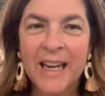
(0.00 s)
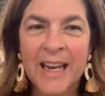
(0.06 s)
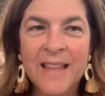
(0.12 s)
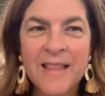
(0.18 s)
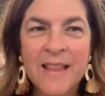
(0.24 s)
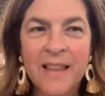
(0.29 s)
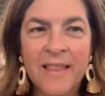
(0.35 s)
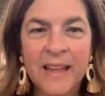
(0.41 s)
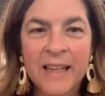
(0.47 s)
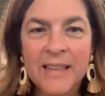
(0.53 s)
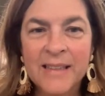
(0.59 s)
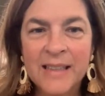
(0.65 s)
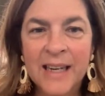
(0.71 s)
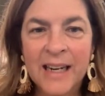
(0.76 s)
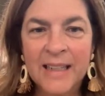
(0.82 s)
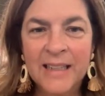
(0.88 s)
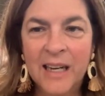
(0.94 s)
And the things
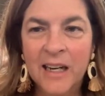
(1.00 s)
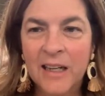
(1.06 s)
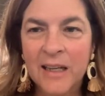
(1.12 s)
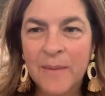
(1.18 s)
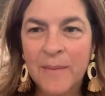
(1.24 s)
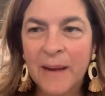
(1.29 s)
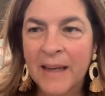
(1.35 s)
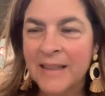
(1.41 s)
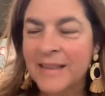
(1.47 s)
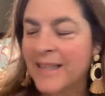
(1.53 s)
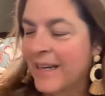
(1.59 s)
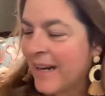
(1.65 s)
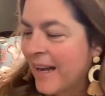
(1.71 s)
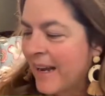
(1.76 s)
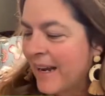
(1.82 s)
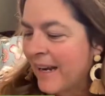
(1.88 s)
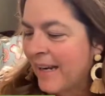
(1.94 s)
that I talk about
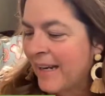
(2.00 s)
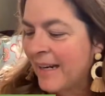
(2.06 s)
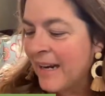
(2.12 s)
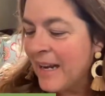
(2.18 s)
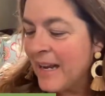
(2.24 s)
tonight,